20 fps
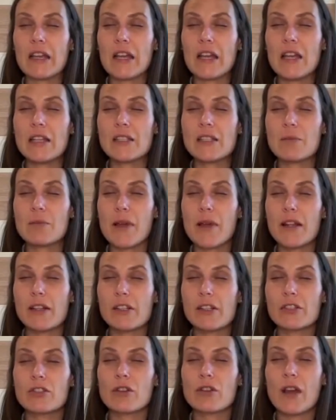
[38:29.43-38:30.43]
it's better
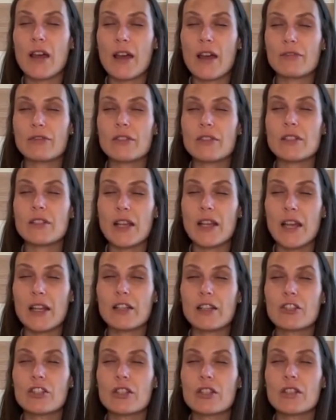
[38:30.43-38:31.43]
to have these
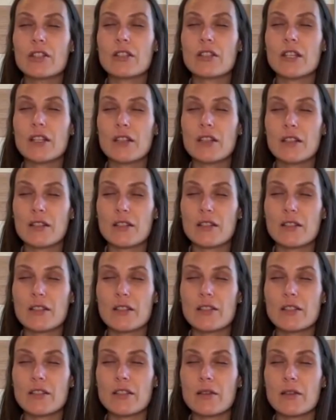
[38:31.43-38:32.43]
energies in the
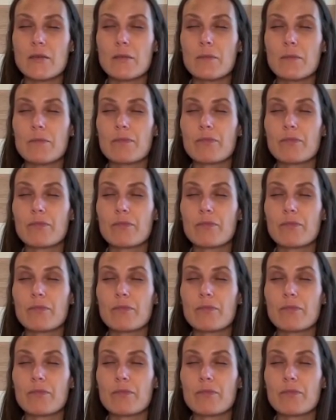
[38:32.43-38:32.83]
system